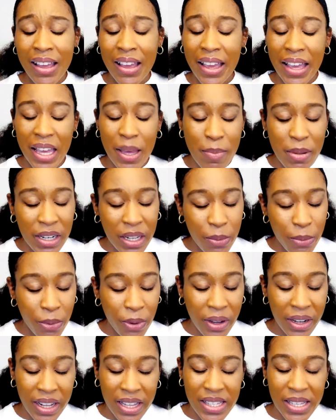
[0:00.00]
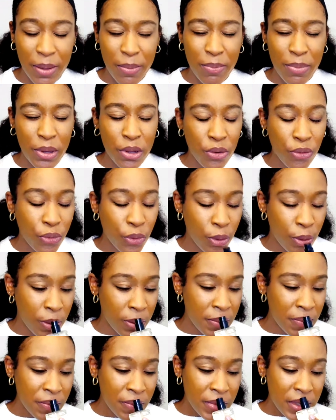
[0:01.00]
Ebony Wood is a
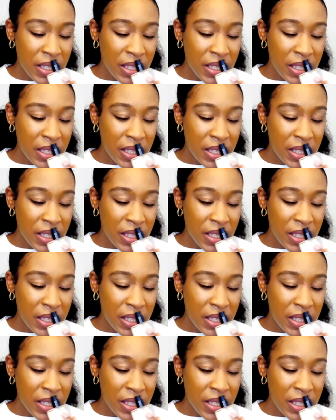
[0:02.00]
beautiful,